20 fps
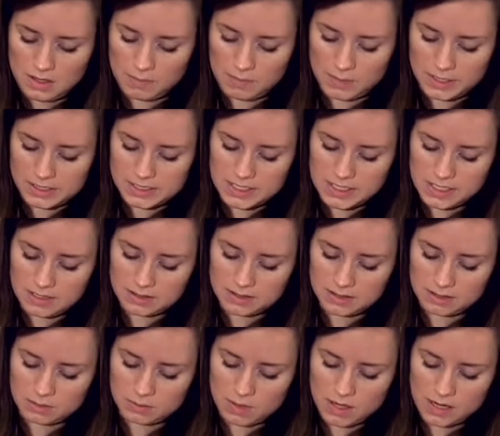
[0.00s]
It might take a
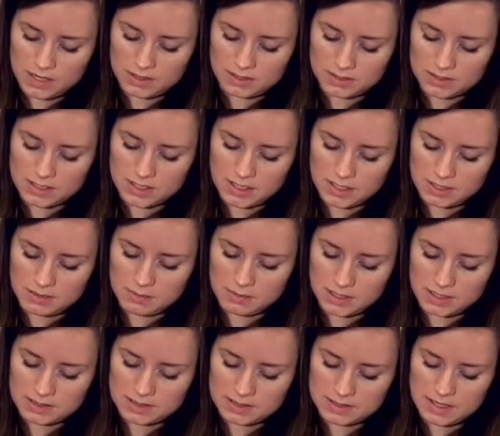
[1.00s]
little while to get it
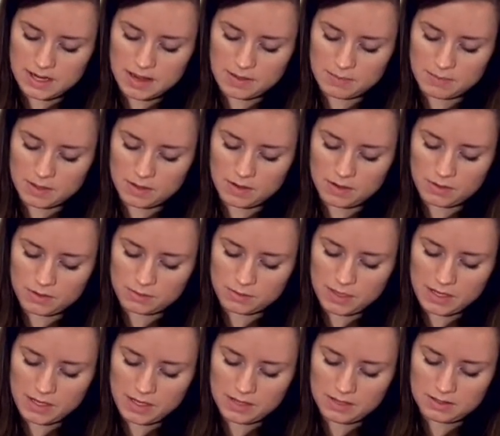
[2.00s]
mixed up all the
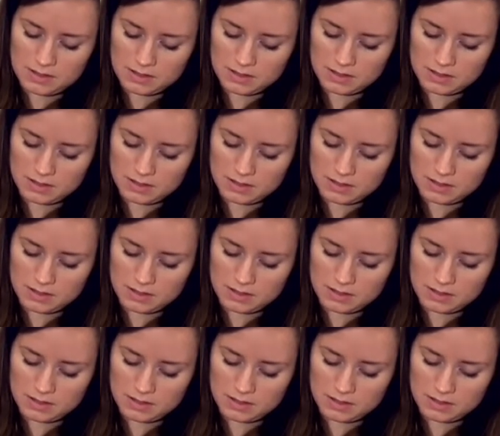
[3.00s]
way.